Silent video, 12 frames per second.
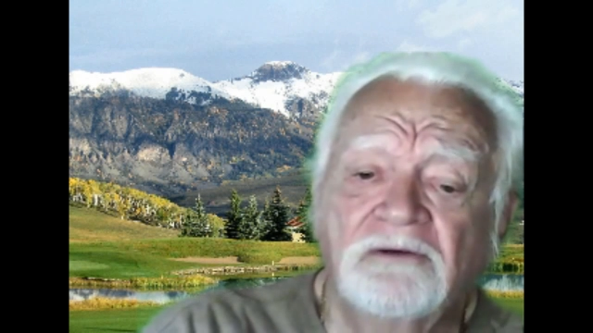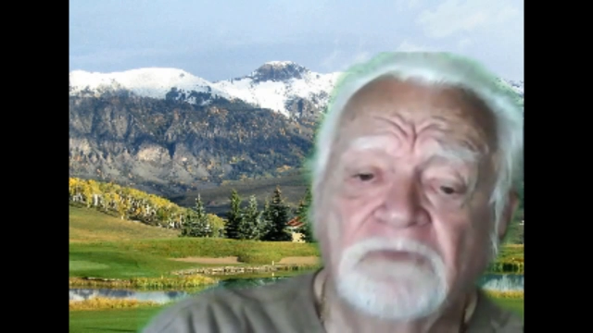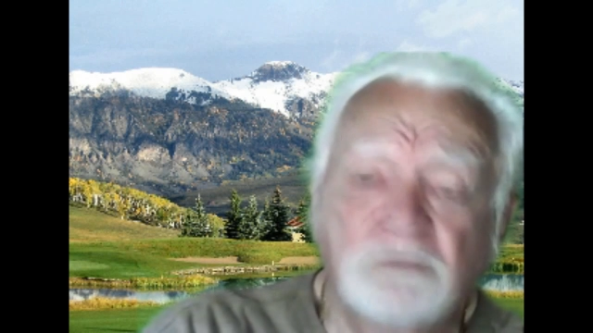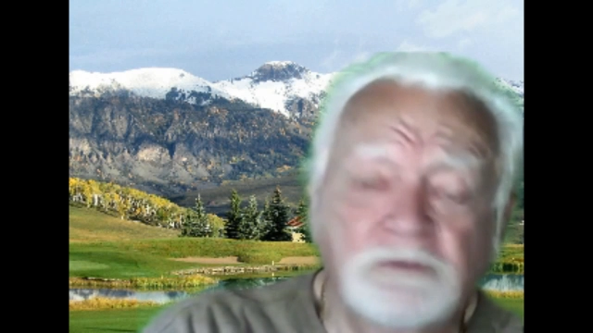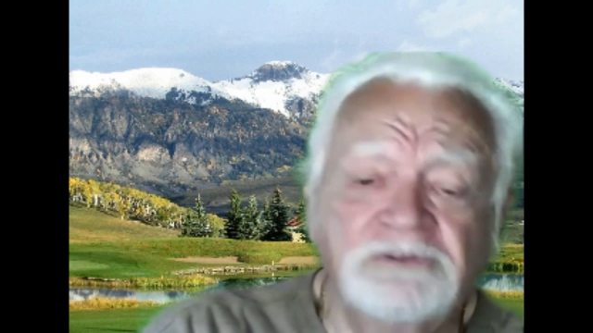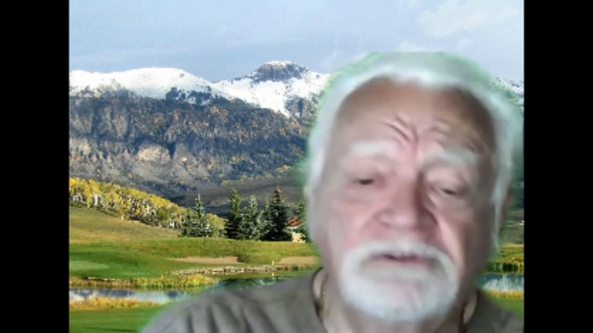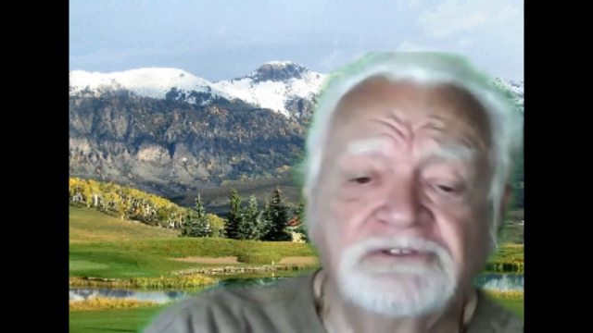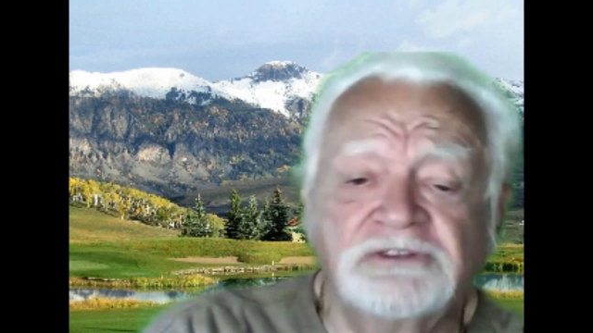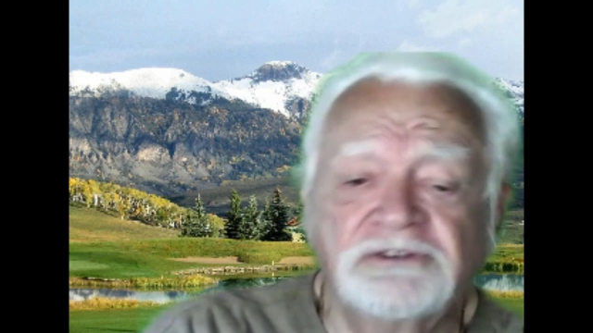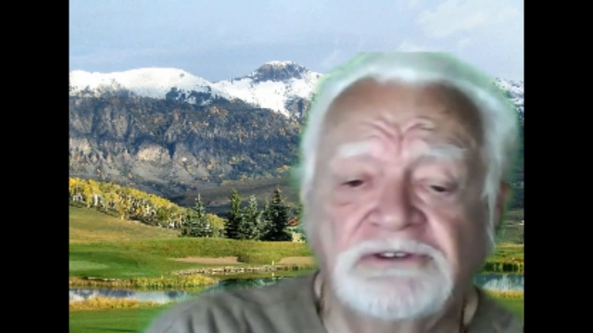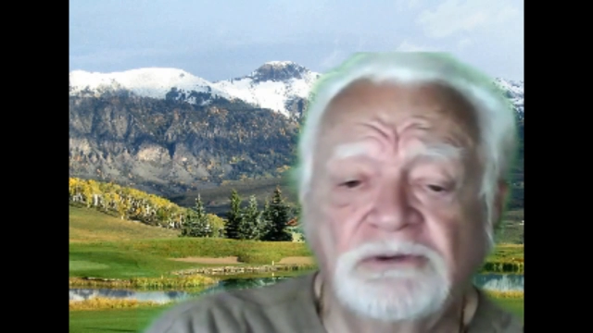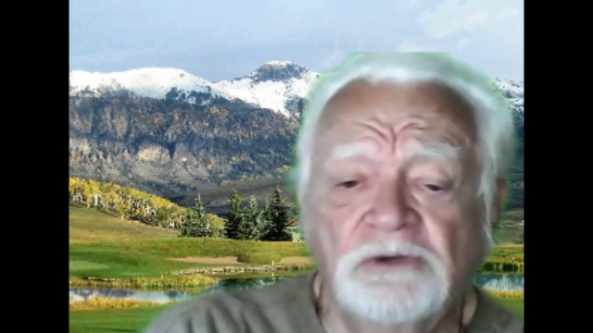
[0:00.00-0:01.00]
from these
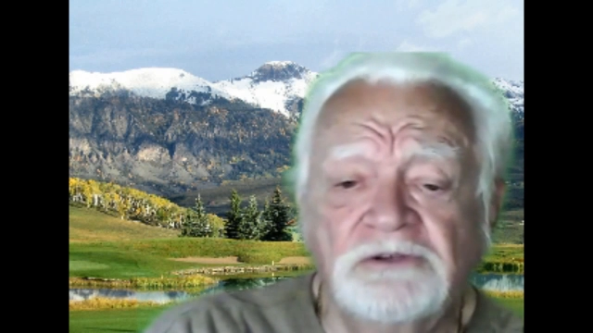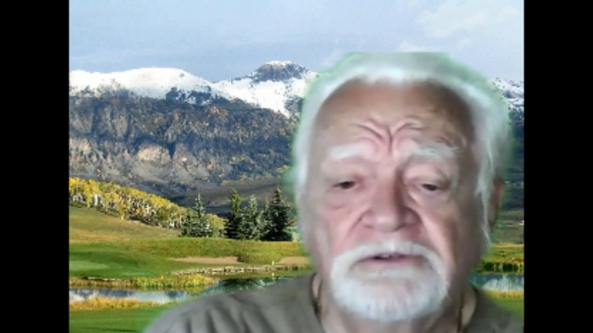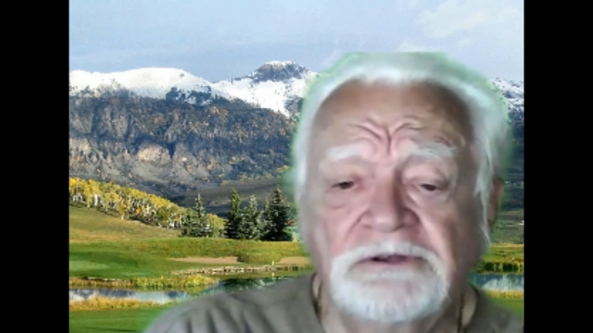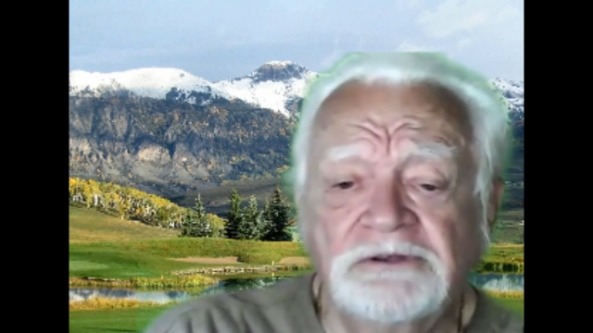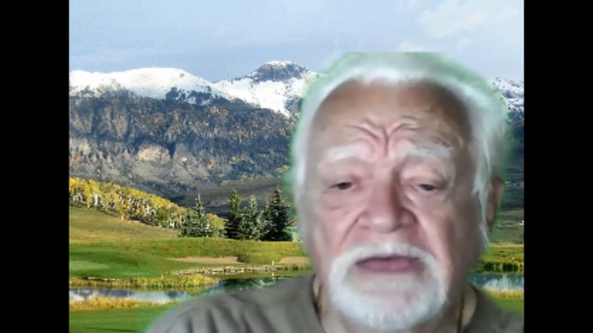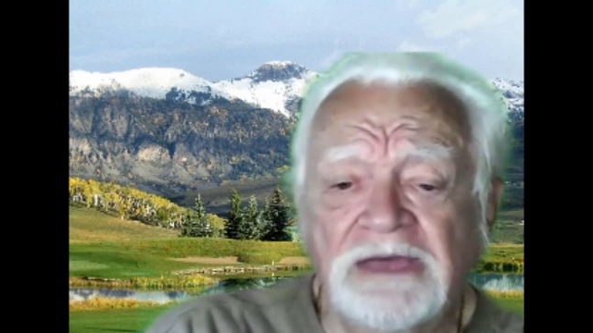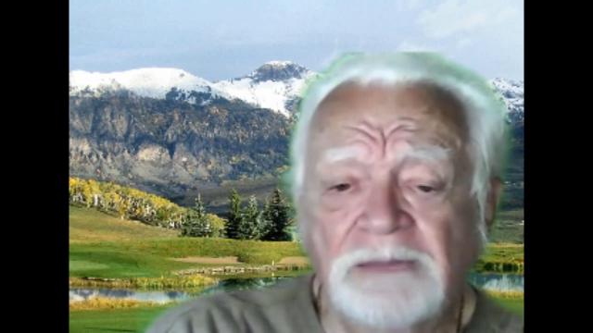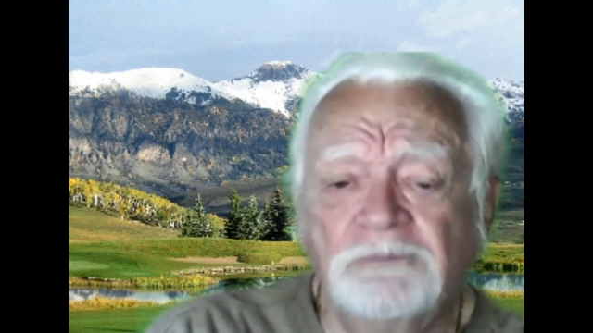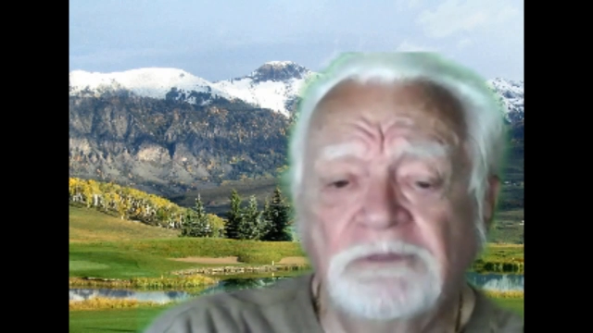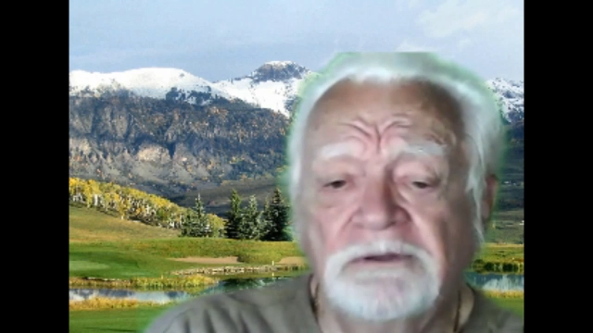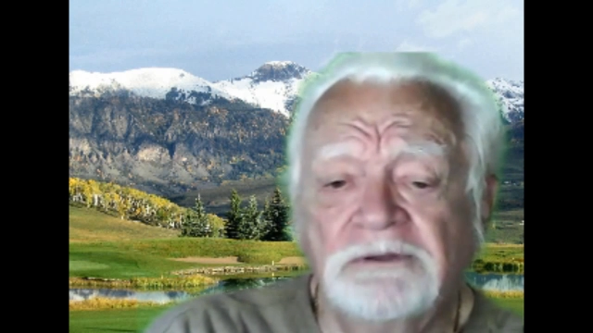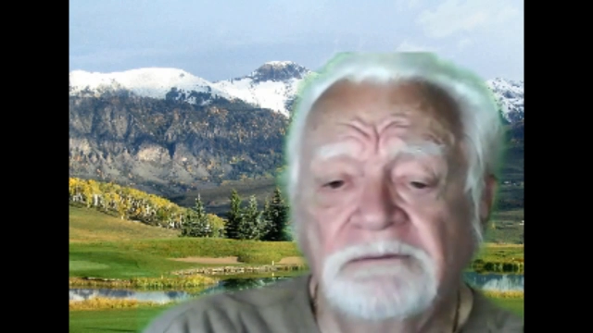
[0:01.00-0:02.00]
situations happening.